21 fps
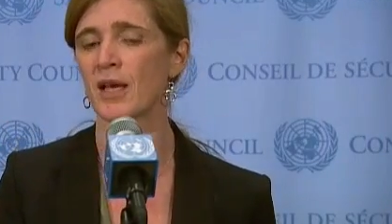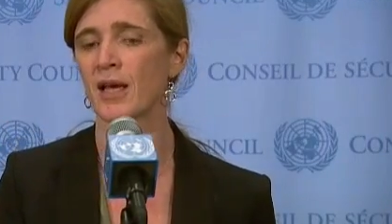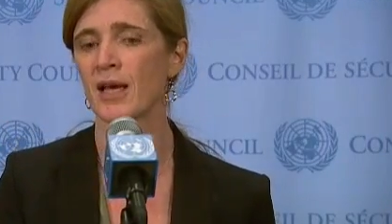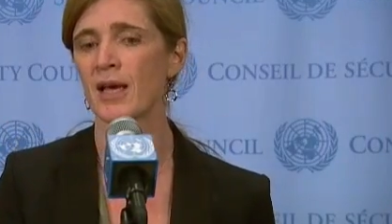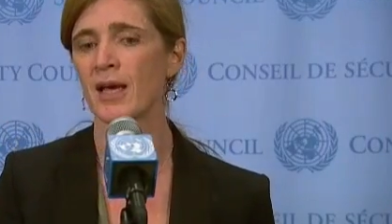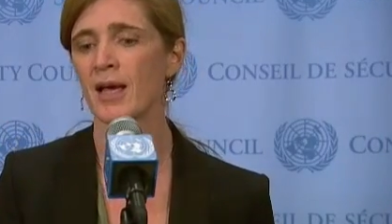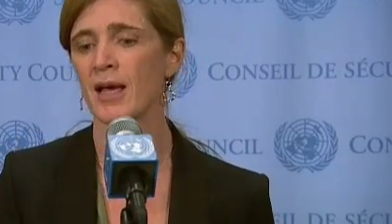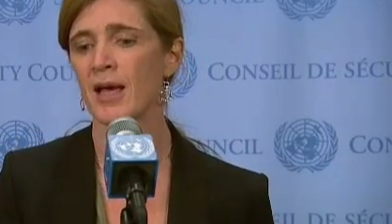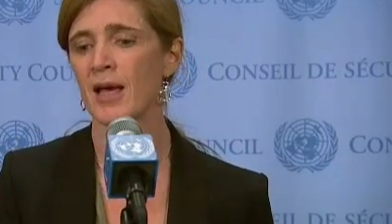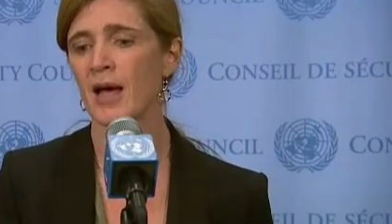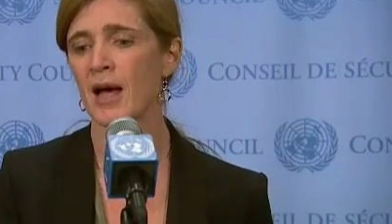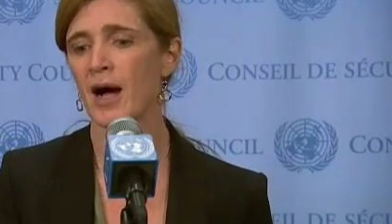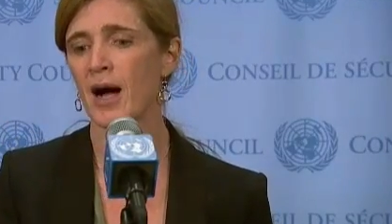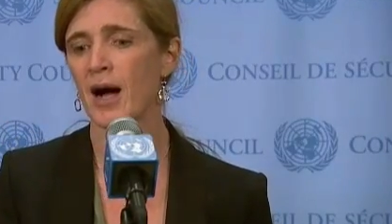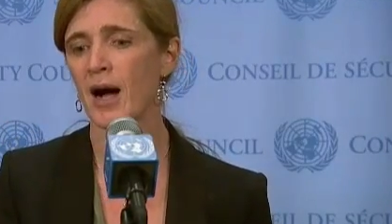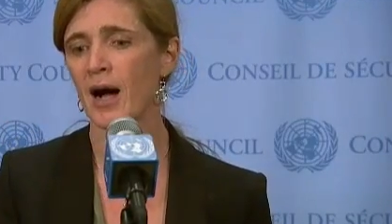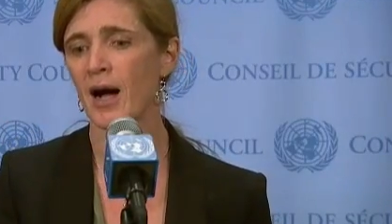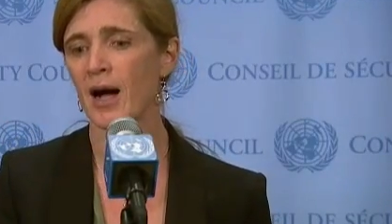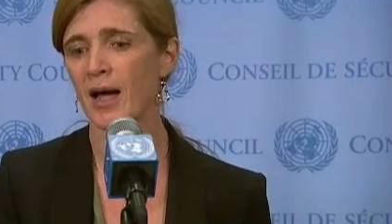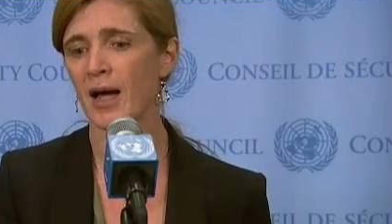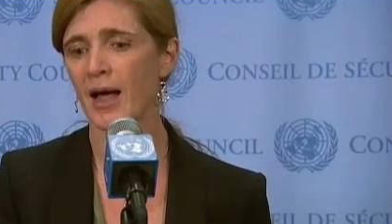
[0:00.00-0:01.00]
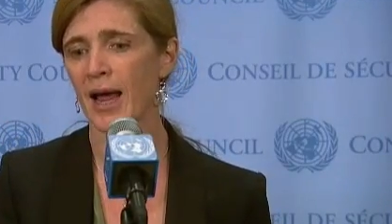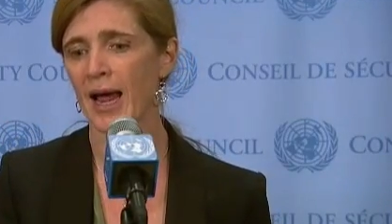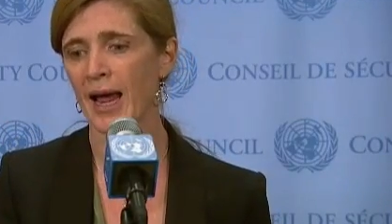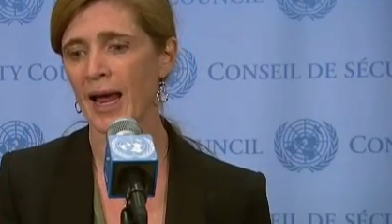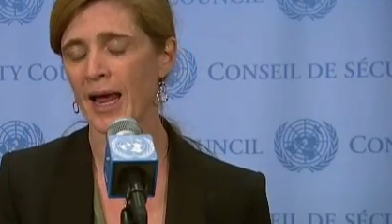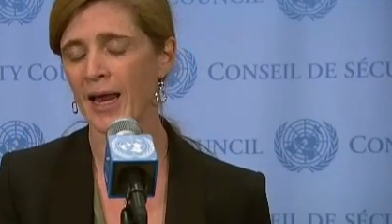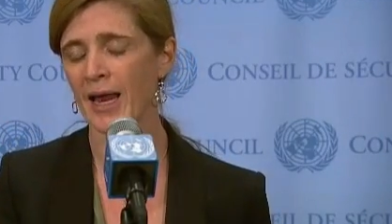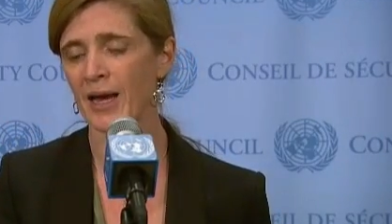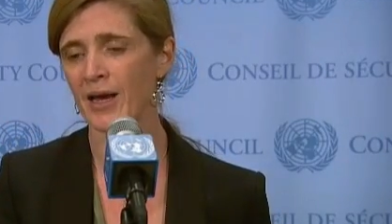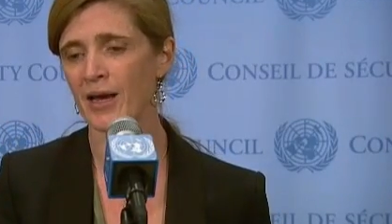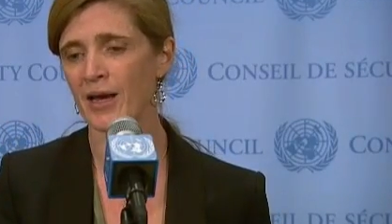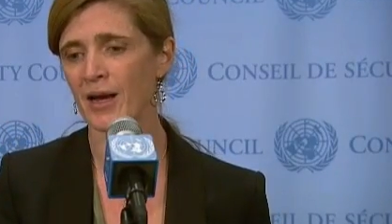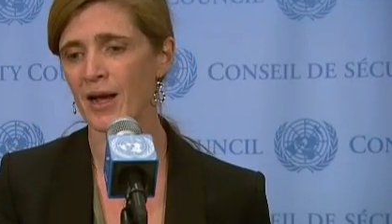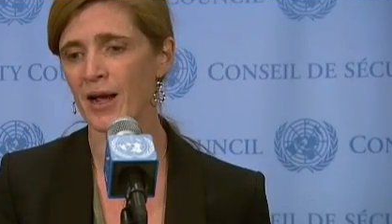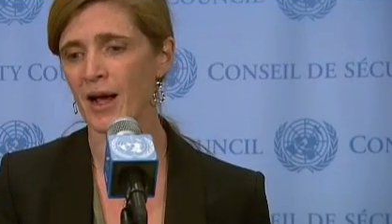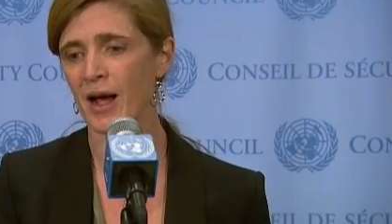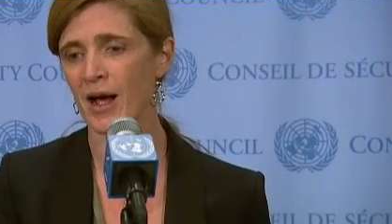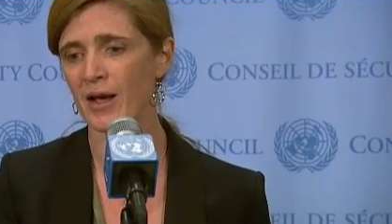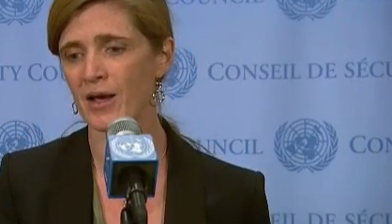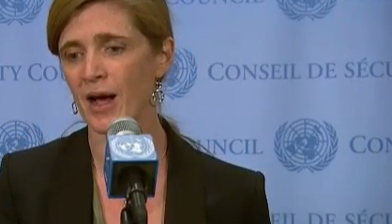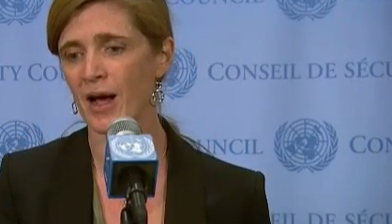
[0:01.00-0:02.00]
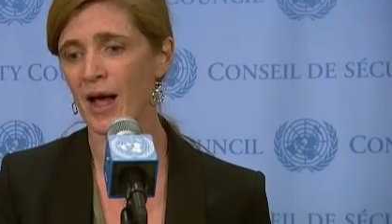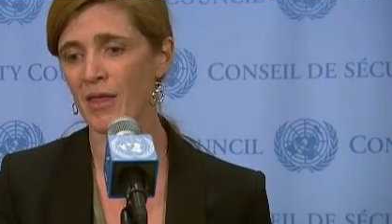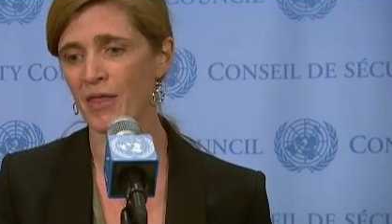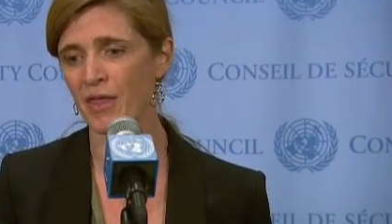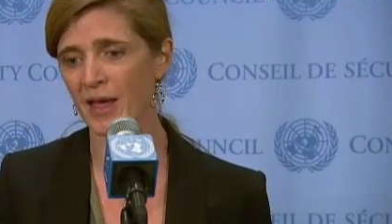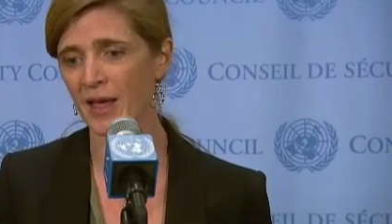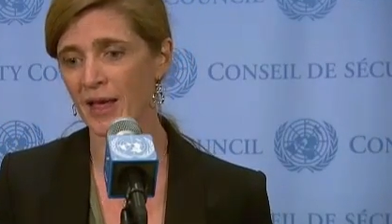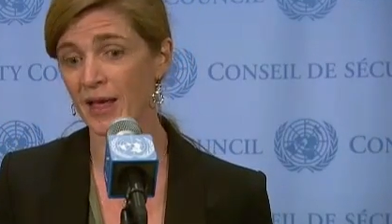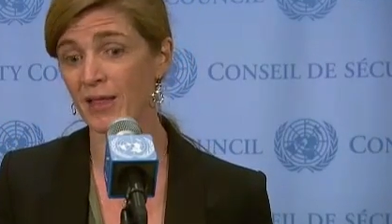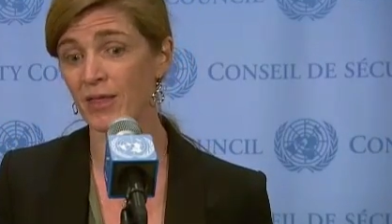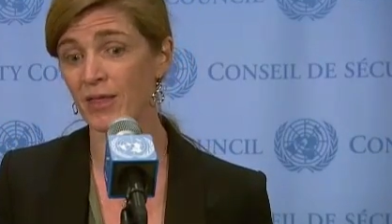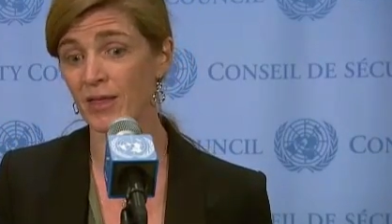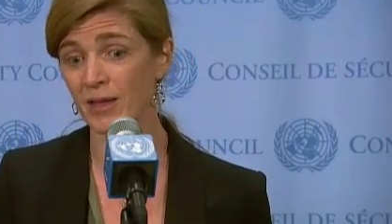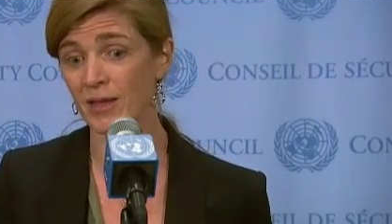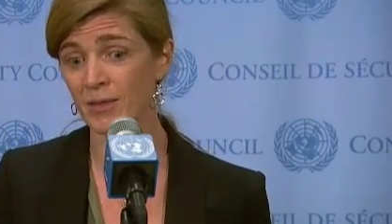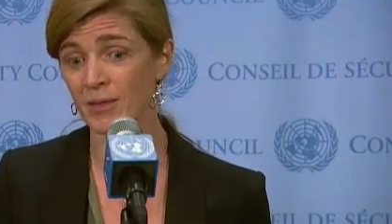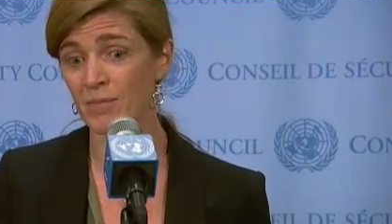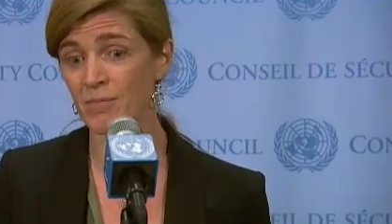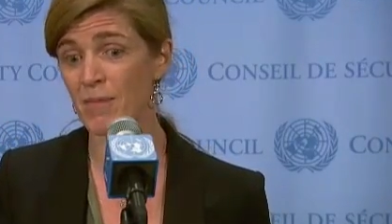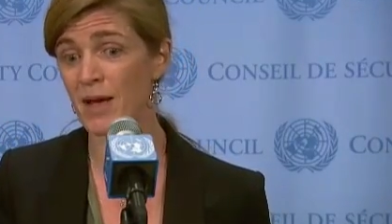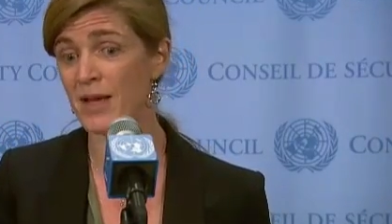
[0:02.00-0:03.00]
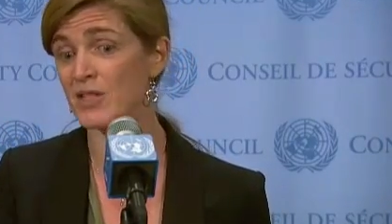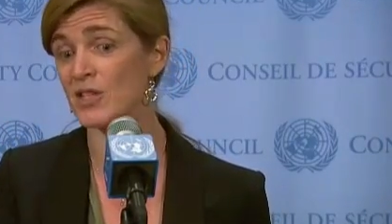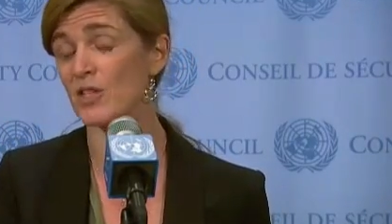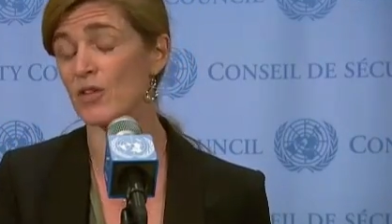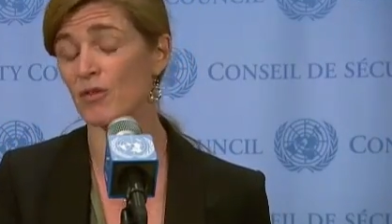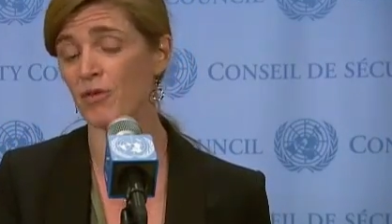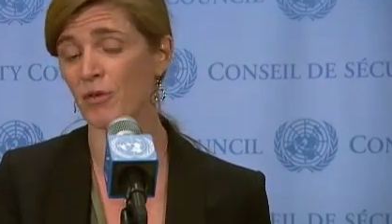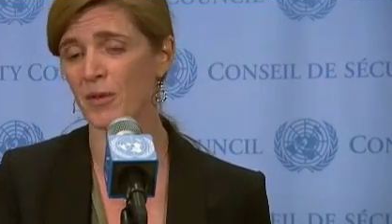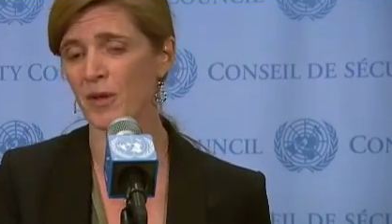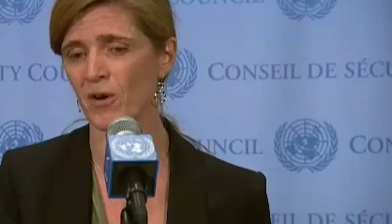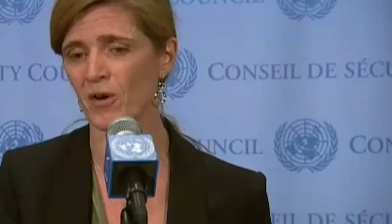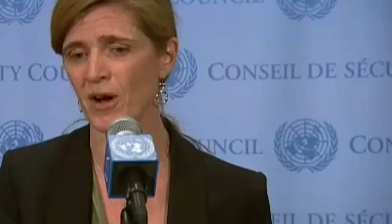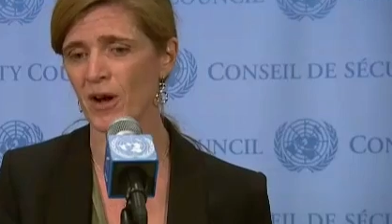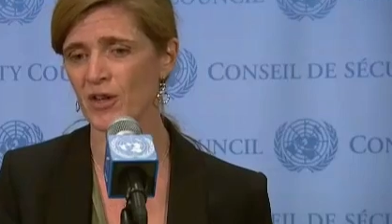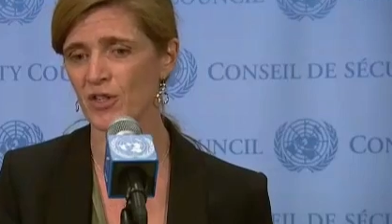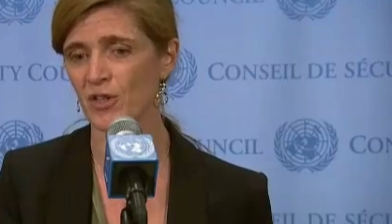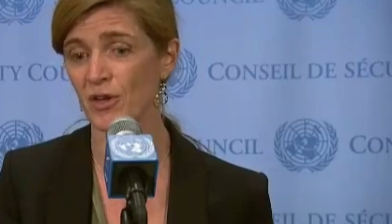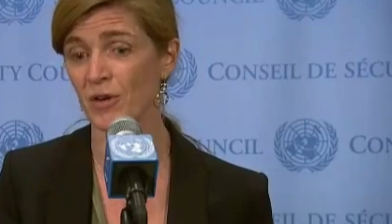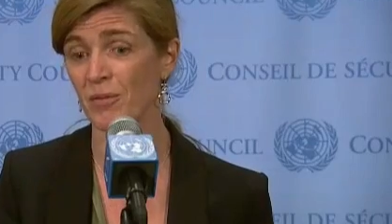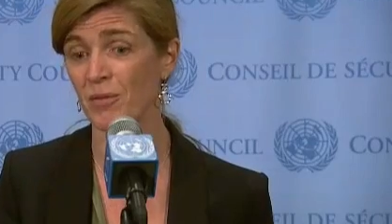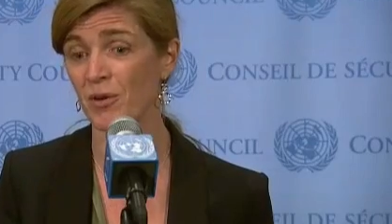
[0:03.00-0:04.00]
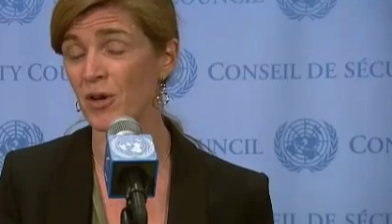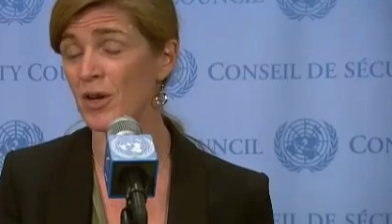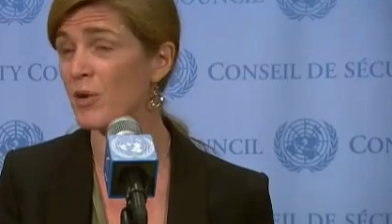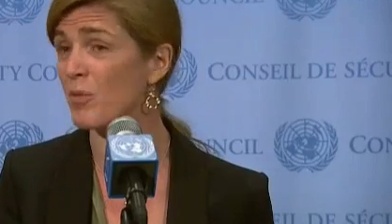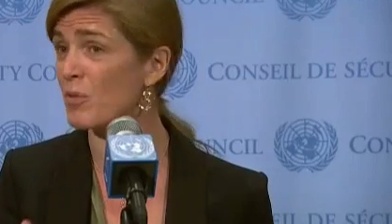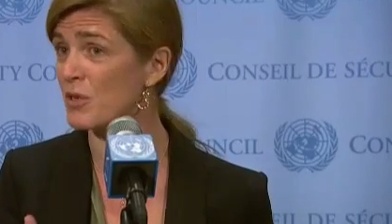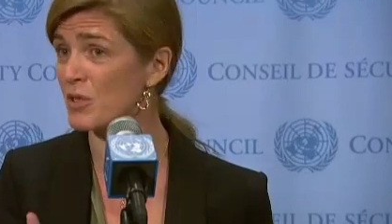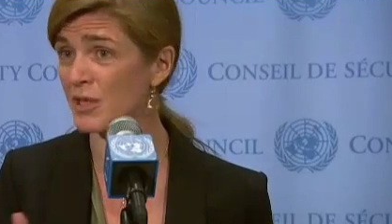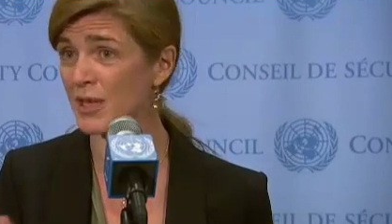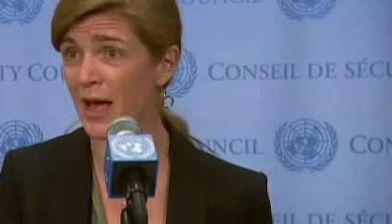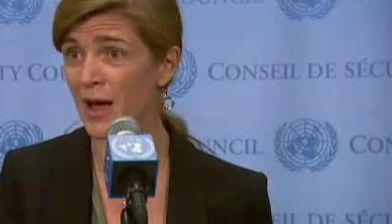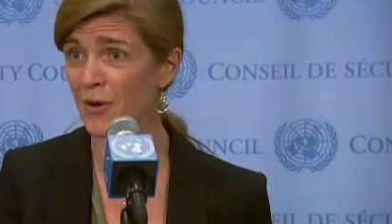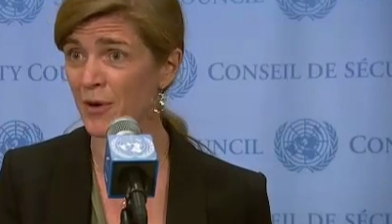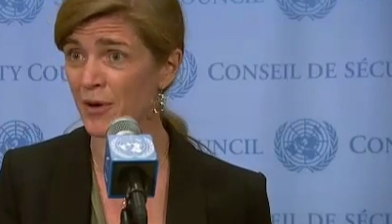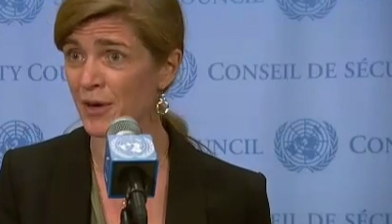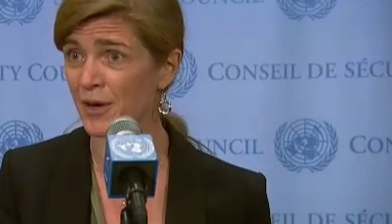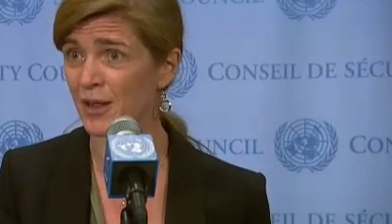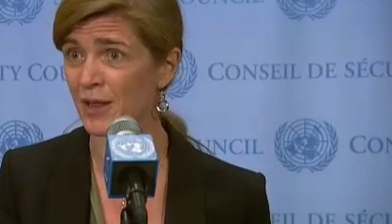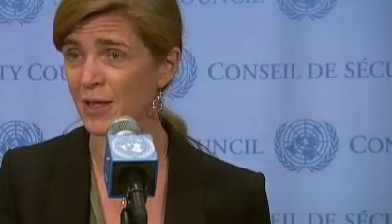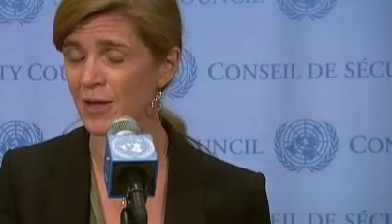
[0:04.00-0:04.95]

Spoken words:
And I think the message from the international community was loud and clear,